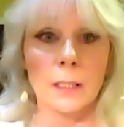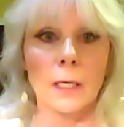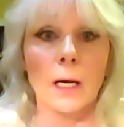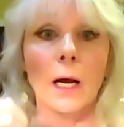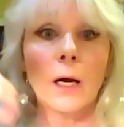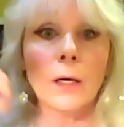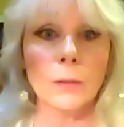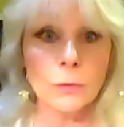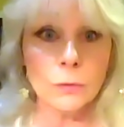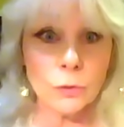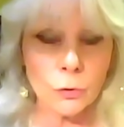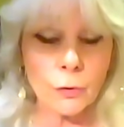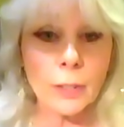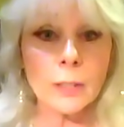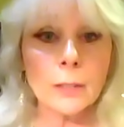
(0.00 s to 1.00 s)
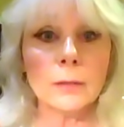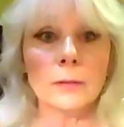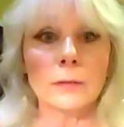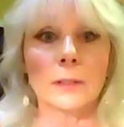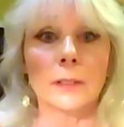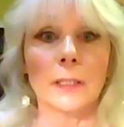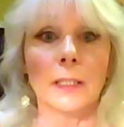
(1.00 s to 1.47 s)
our own critical
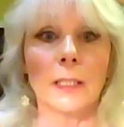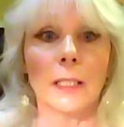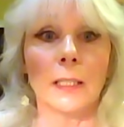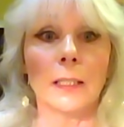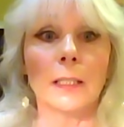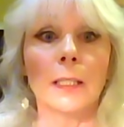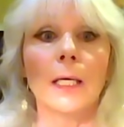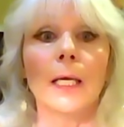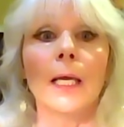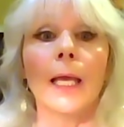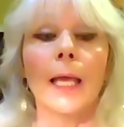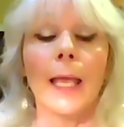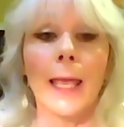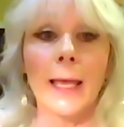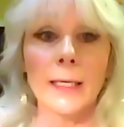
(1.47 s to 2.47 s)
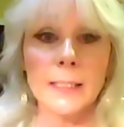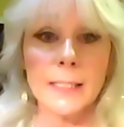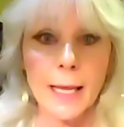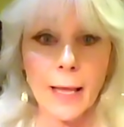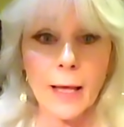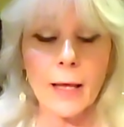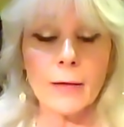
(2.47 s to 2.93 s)
thinking, and to
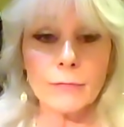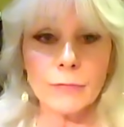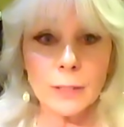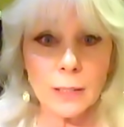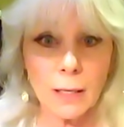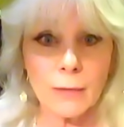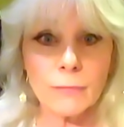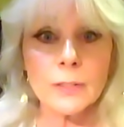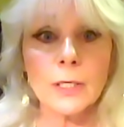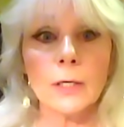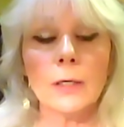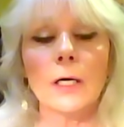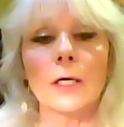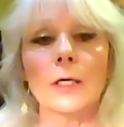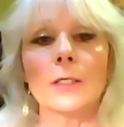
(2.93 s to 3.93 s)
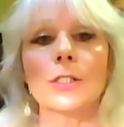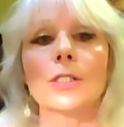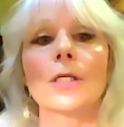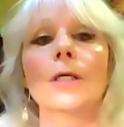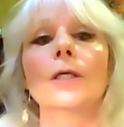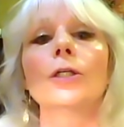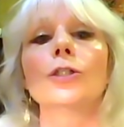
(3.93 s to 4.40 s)
have love in our
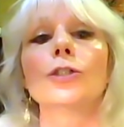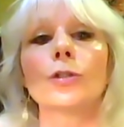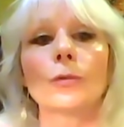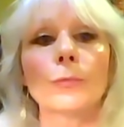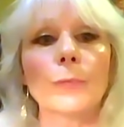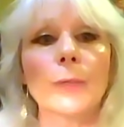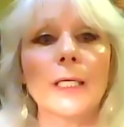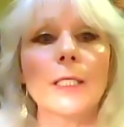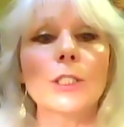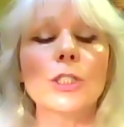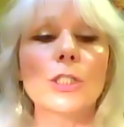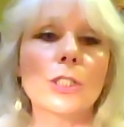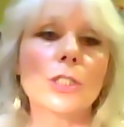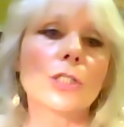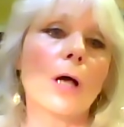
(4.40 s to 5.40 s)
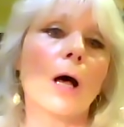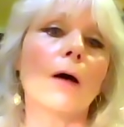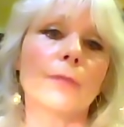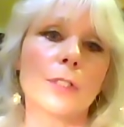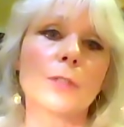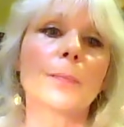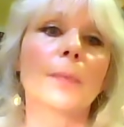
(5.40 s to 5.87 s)
hearts to reach to
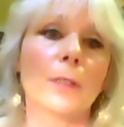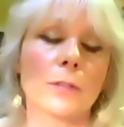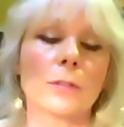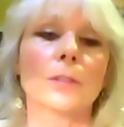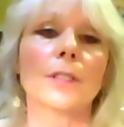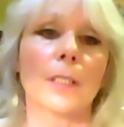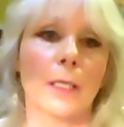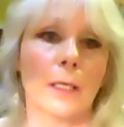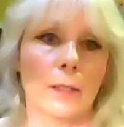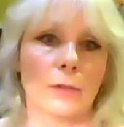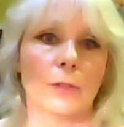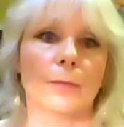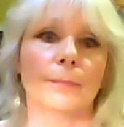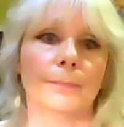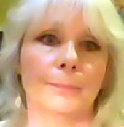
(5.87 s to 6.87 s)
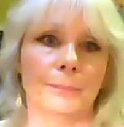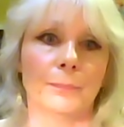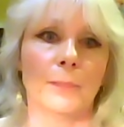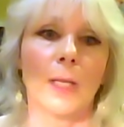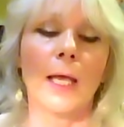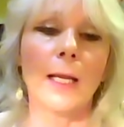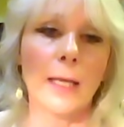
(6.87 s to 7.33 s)
solve this puzzle together.
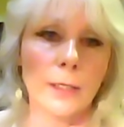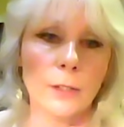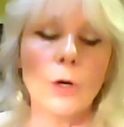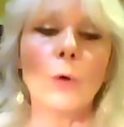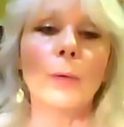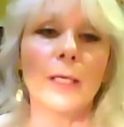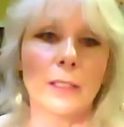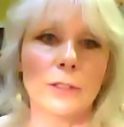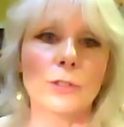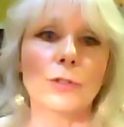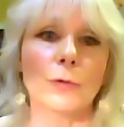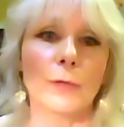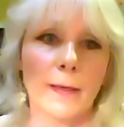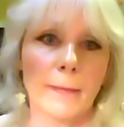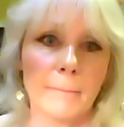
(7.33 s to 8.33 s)
And I know we can do it.